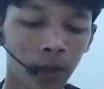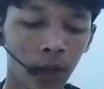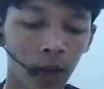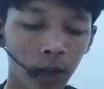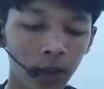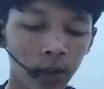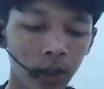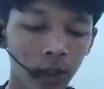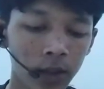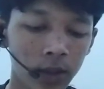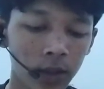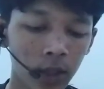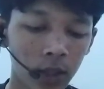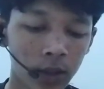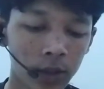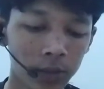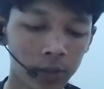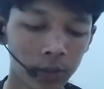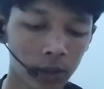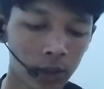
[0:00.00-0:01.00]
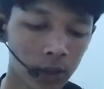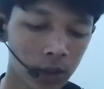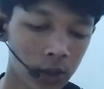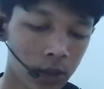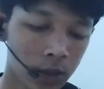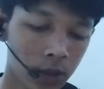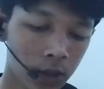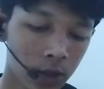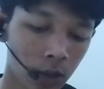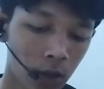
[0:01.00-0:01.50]
against
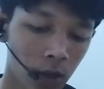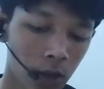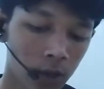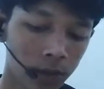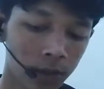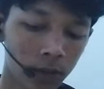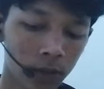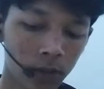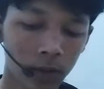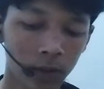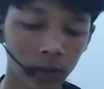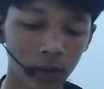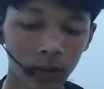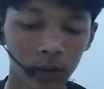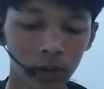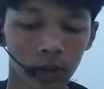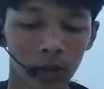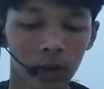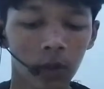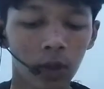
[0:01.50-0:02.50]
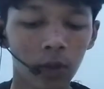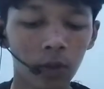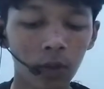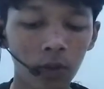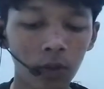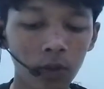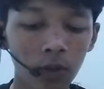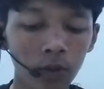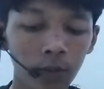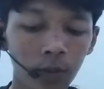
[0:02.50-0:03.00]
expectation of a
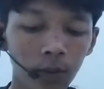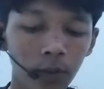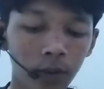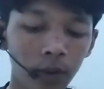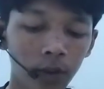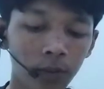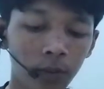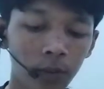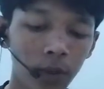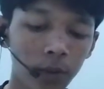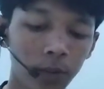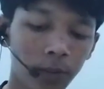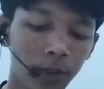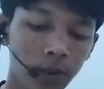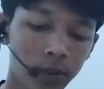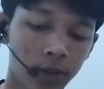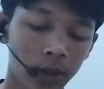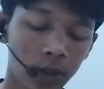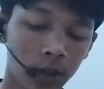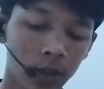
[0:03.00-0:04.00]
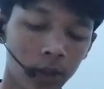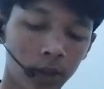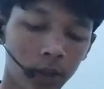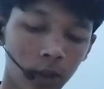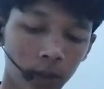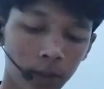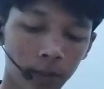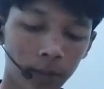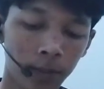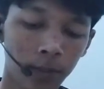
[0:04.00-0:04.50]
0.1%
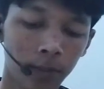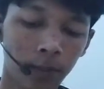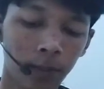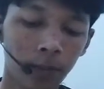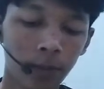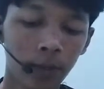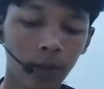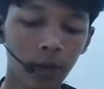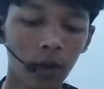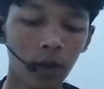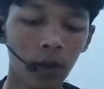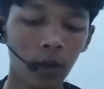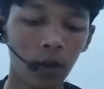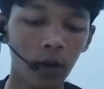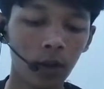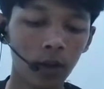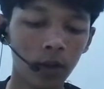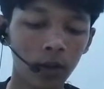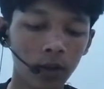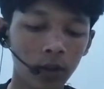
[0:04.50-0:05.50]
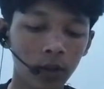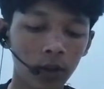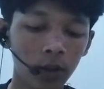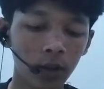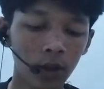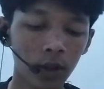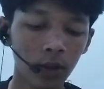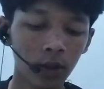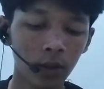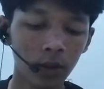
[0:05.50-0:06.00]
dip on a
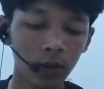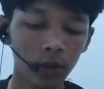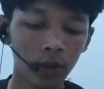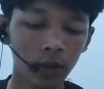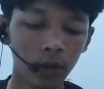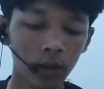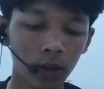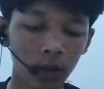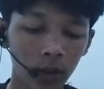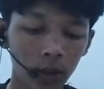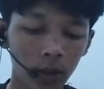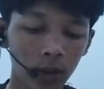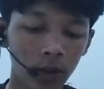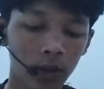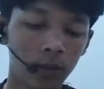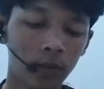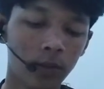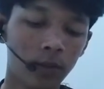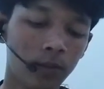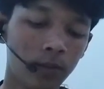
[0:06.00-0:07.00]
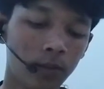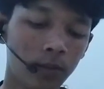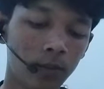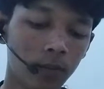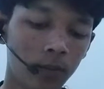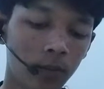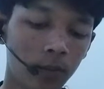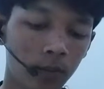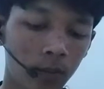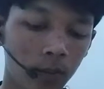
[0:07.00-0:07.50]
year on -year
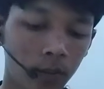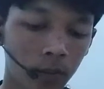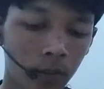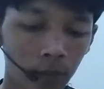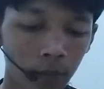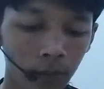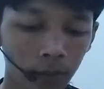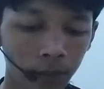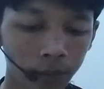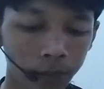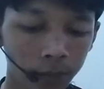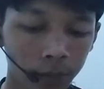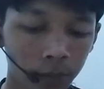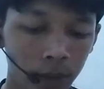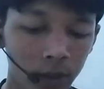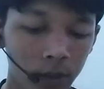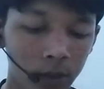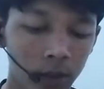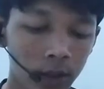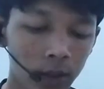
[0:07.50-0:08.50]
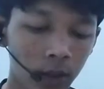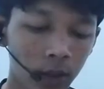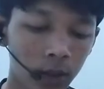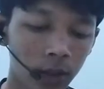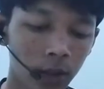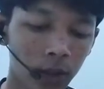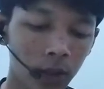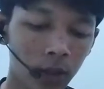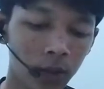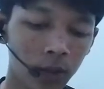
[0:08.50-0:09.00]
basis
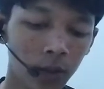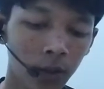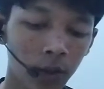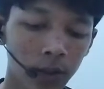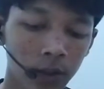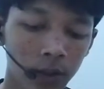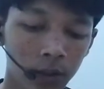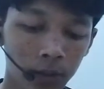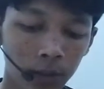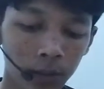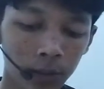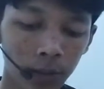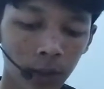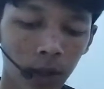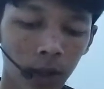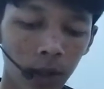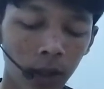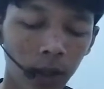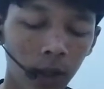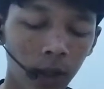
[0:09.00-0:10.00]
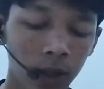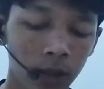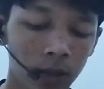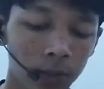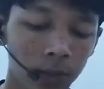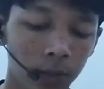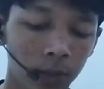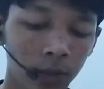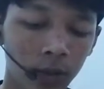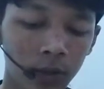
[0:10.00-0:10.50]
it increased by
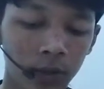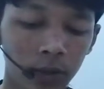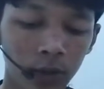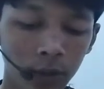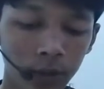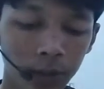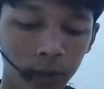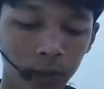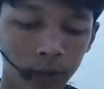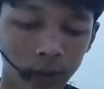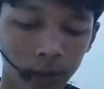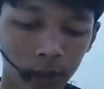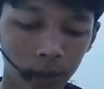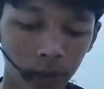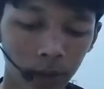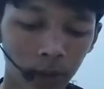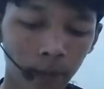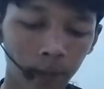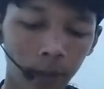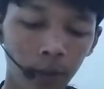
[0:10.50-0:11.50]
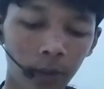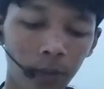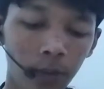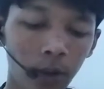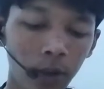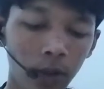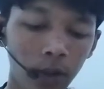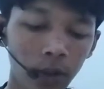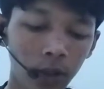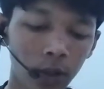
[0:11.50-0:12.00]
8.3%
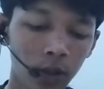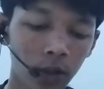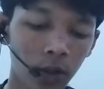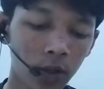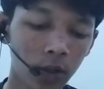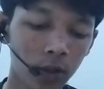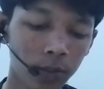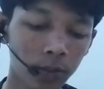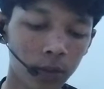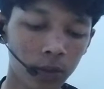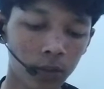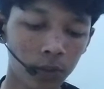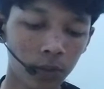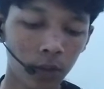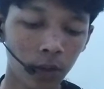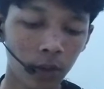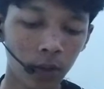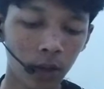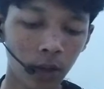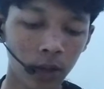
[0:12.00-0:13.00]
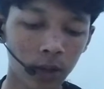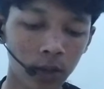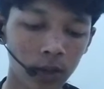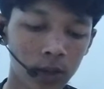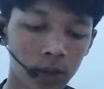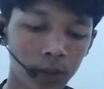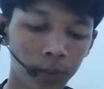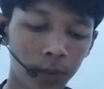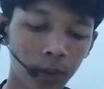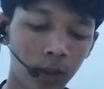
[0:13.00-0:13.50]
while economists were
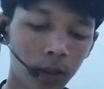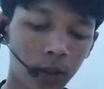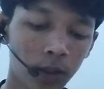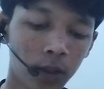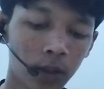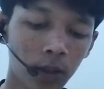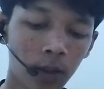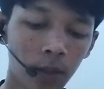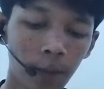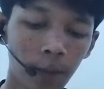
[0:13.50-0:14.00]
anticipating